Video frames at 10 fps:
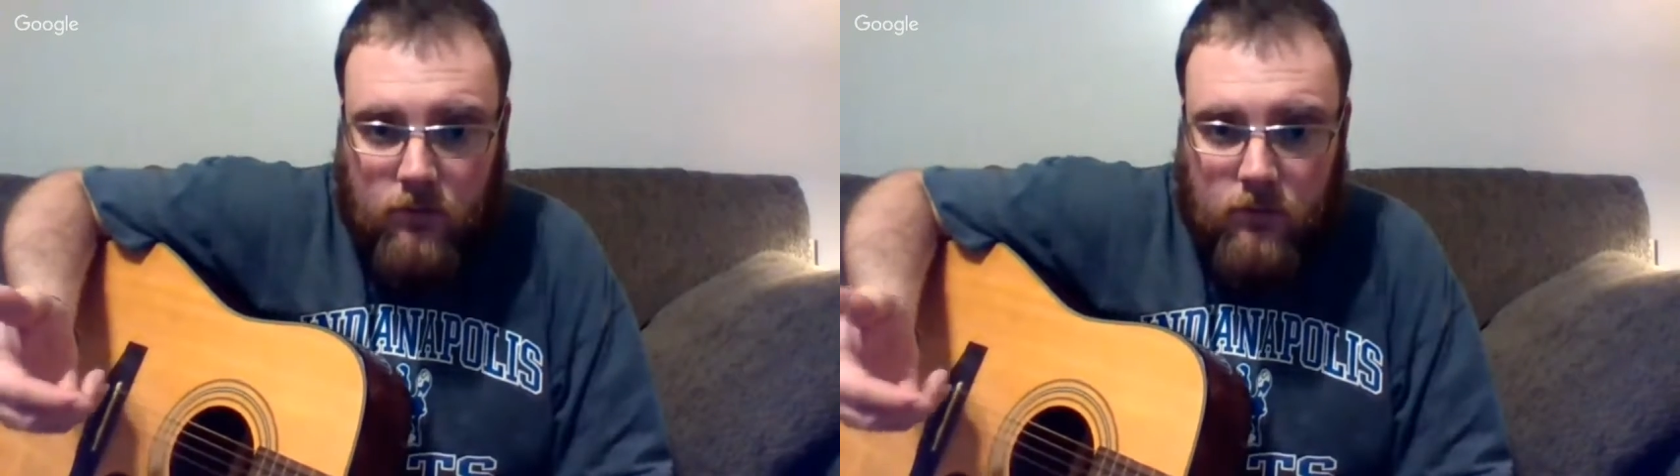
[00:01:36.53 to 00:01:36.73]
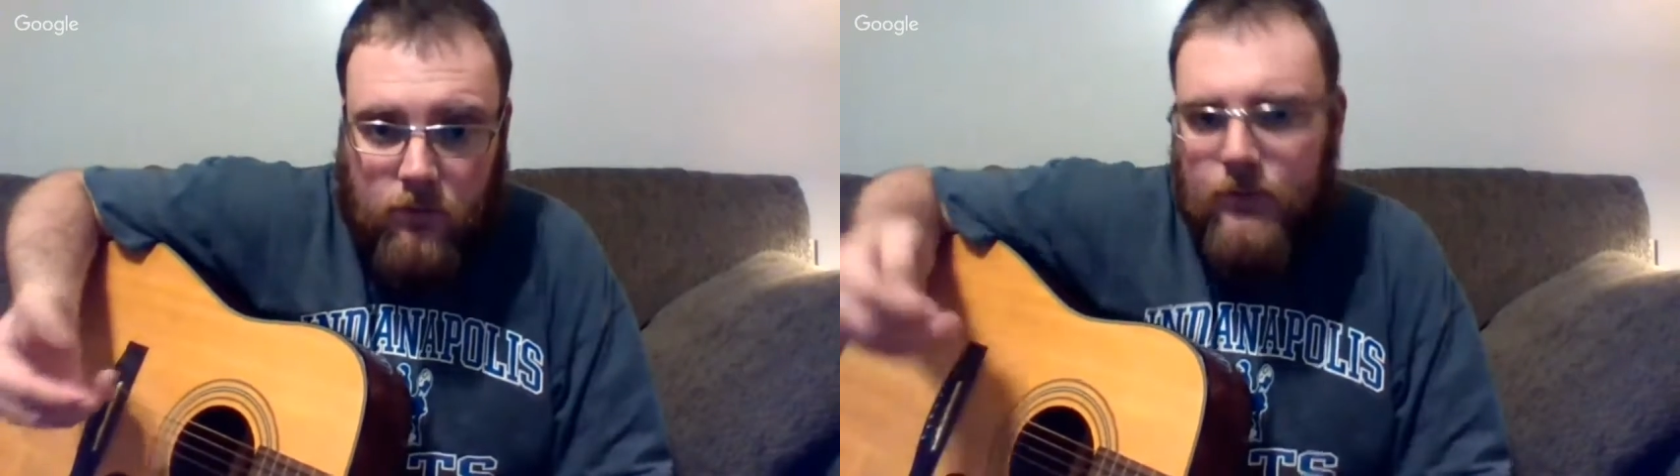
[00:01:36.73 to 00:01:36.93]

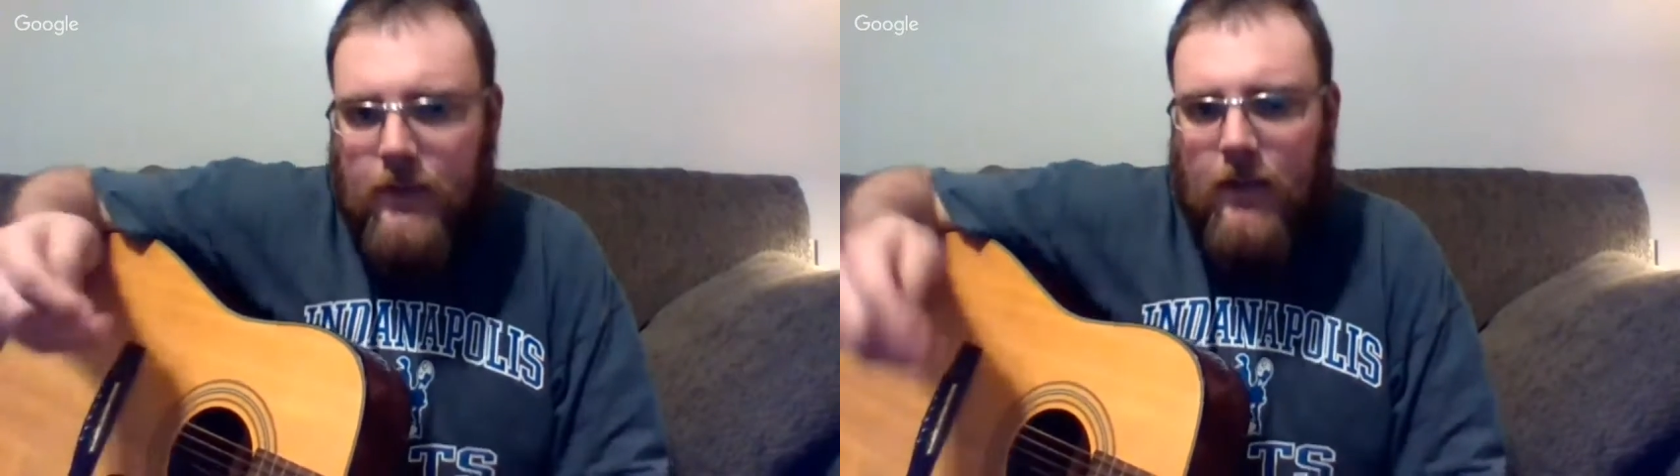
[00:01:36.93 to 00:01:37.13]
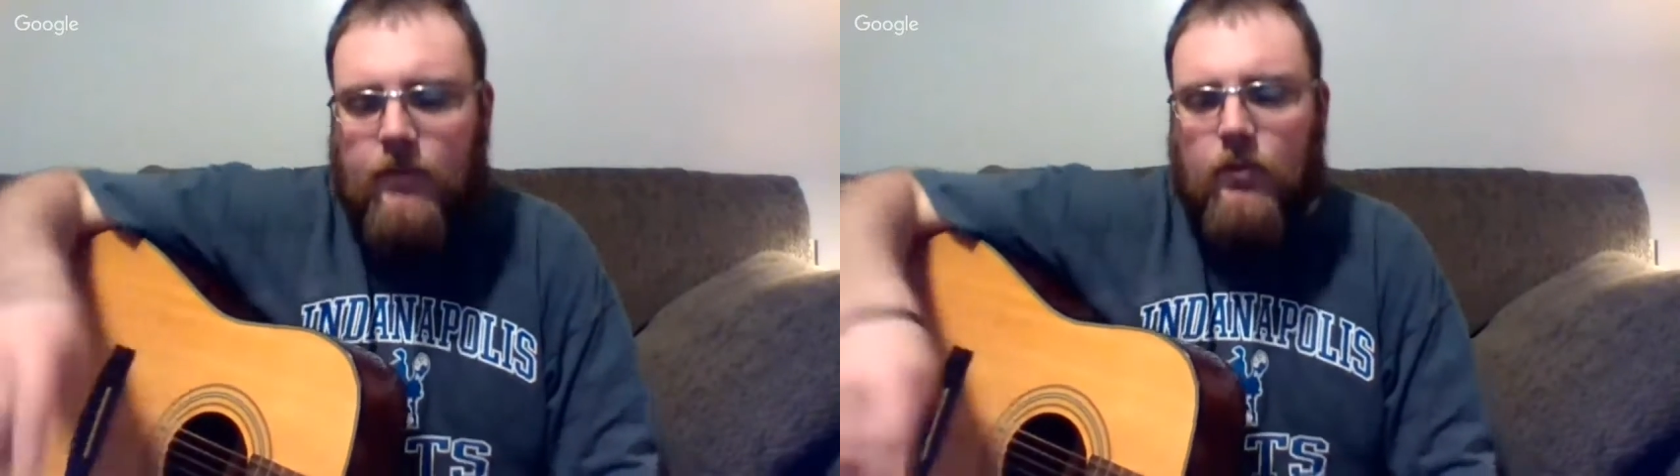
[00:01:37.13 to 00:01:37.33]
their own,
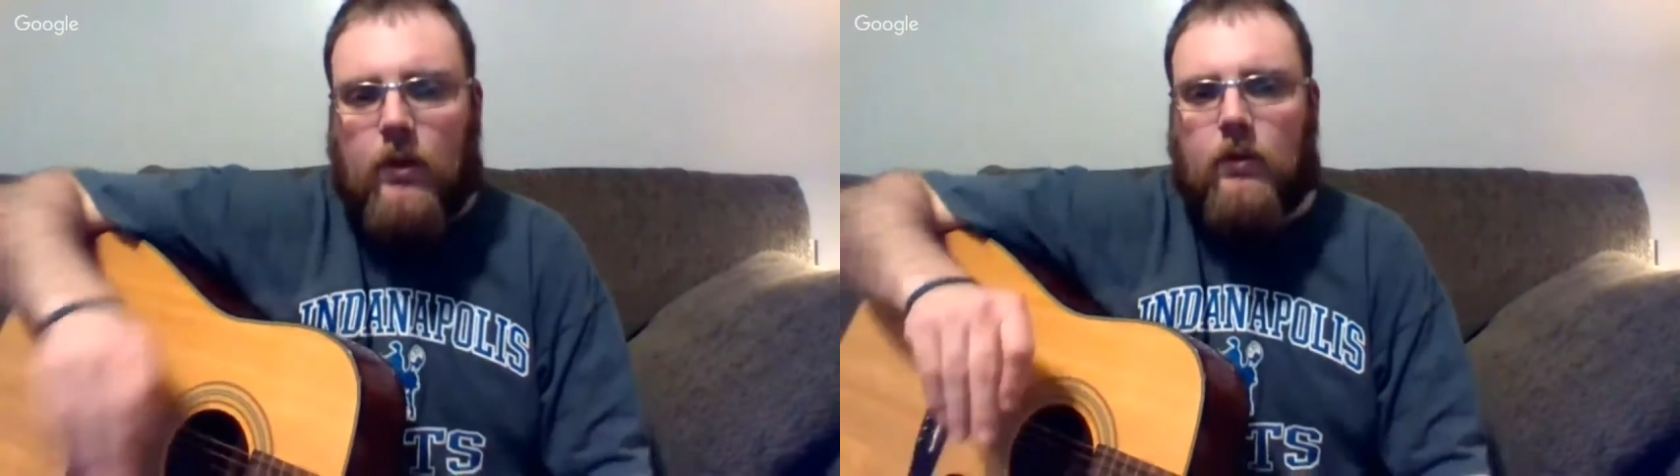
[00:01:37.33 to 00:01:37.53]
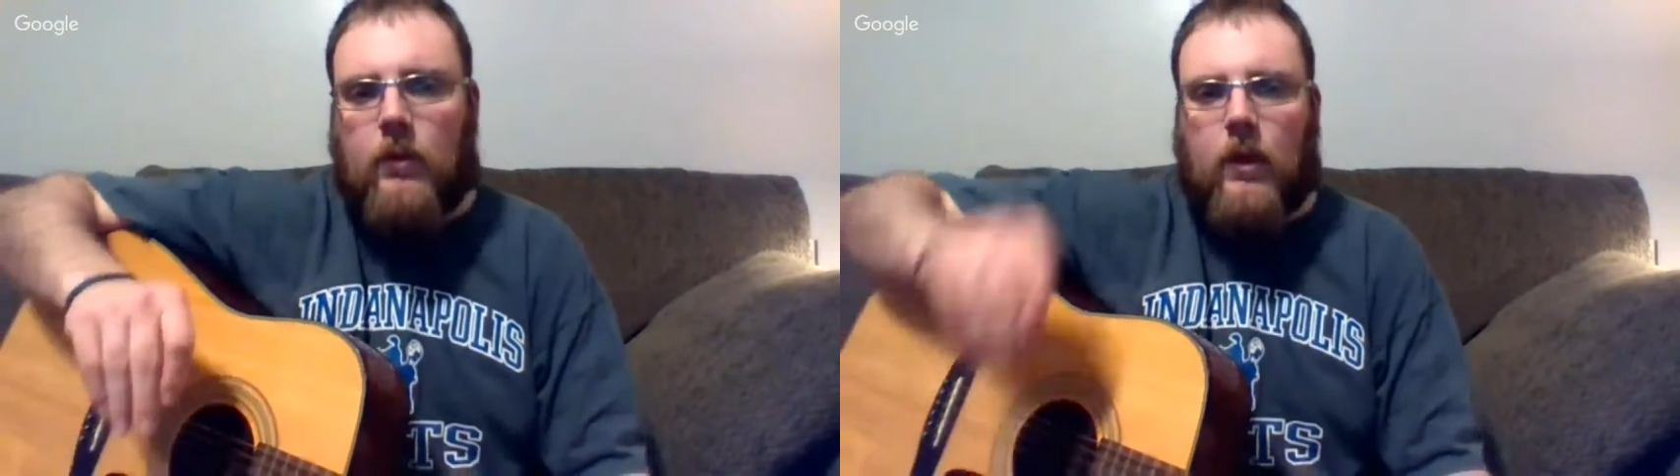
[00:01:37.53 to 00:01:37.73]
which was kind of
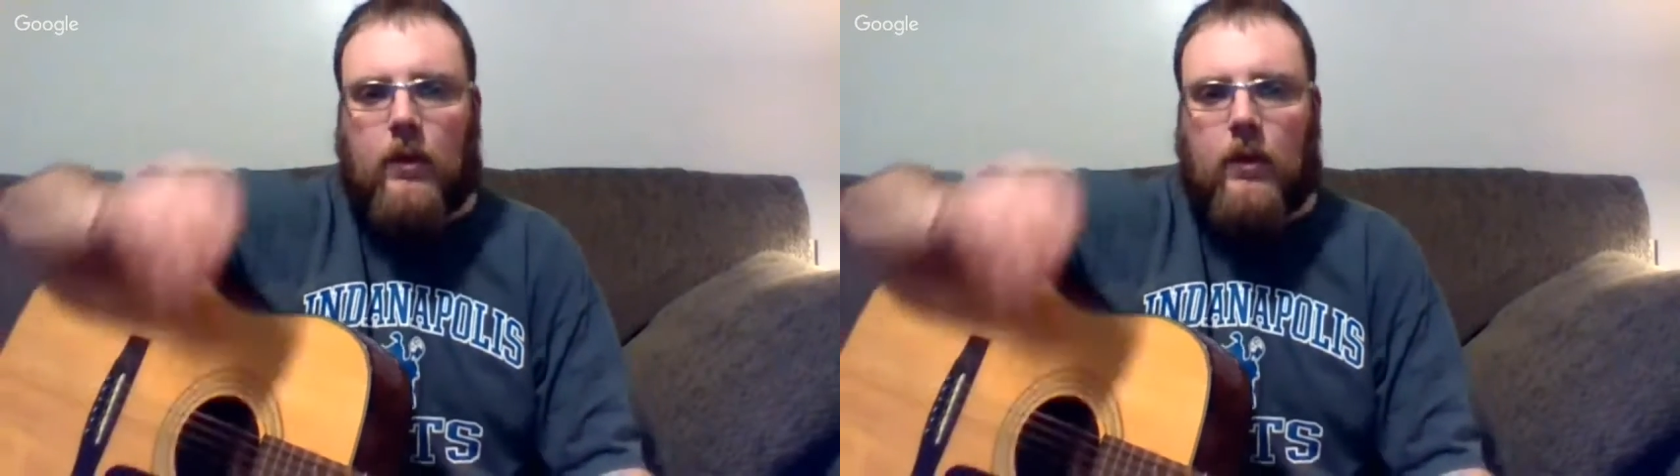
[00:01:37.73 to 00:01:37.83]
cool.